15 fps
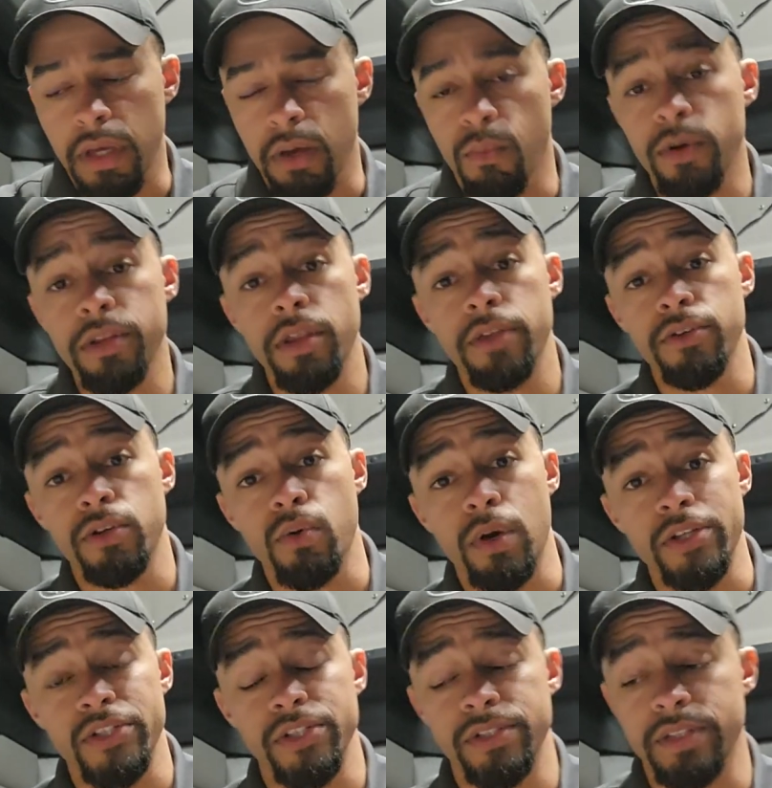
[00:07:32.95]
one of the other
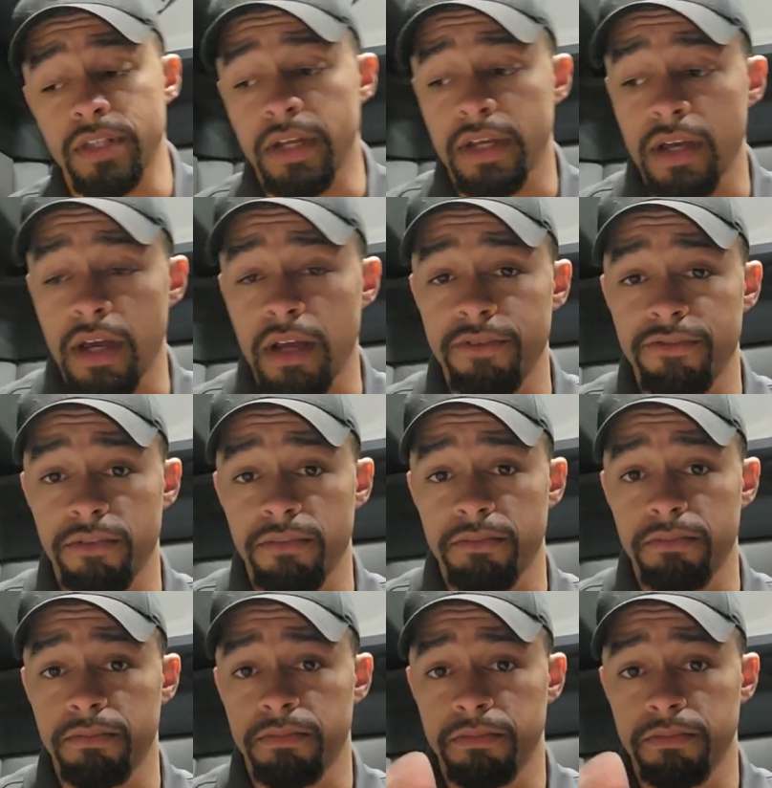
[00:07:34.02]
questions that I got from